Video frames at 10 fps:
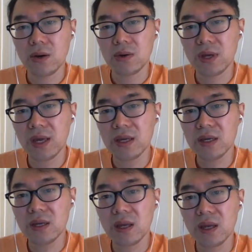Okay,
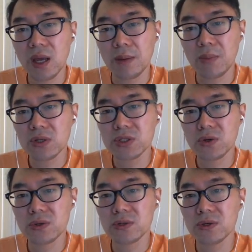I'm gonna
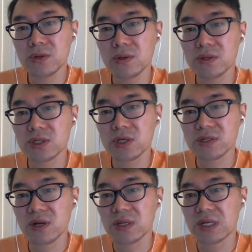show you
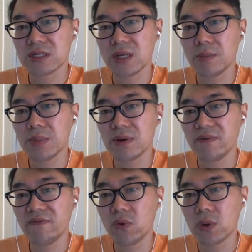just an
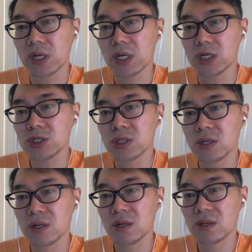example for
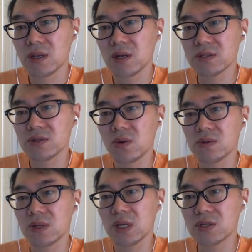each. There's no
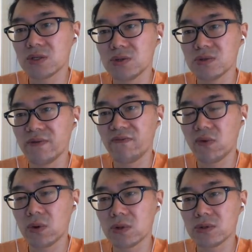need to use
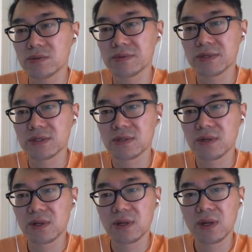for loops.
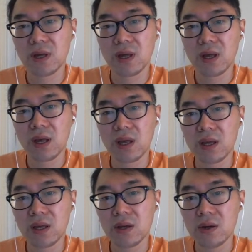
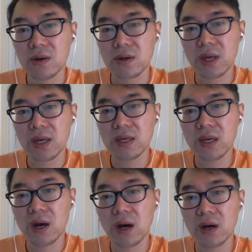
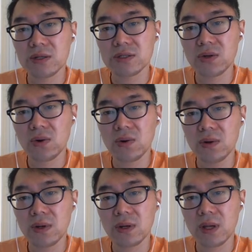Okay,
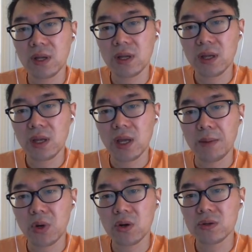so
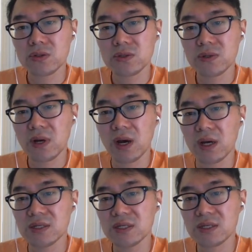I'm gonna do
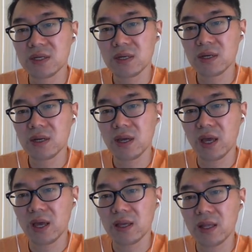const,
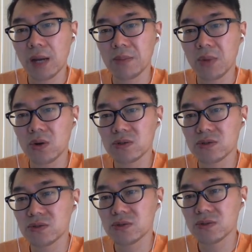and I'm gonna
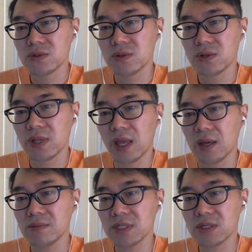do
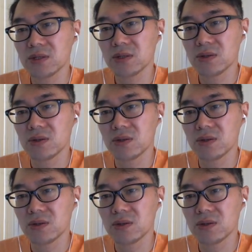names.